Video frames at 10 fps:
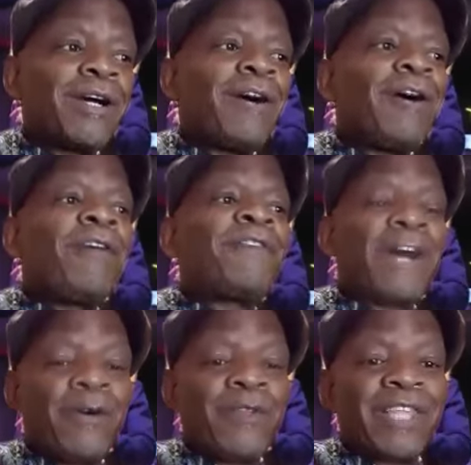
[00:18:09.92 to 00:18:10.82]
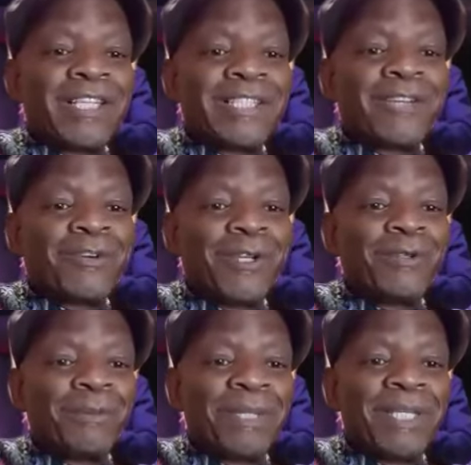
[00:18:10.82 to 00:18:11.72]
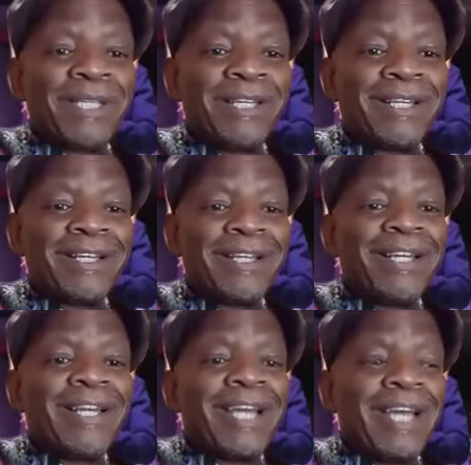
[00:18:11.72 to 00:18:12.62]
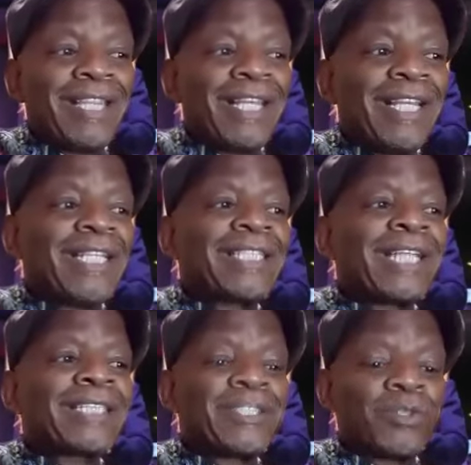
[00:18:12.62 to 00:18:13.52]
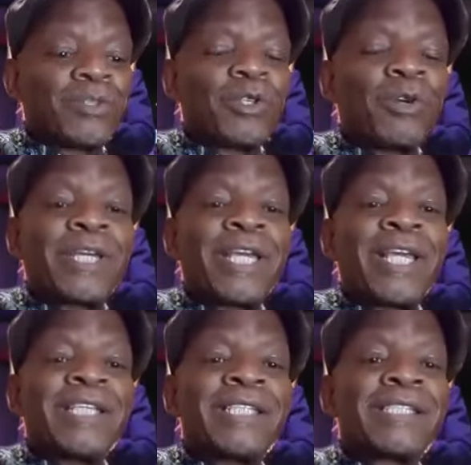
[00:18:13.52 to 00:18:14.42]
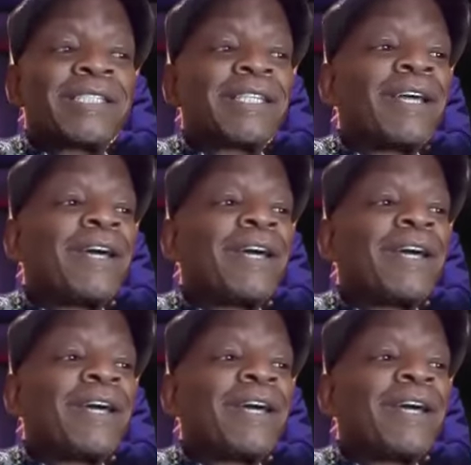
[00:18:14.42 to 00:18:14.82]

of how things are going to be. And then I started to showcase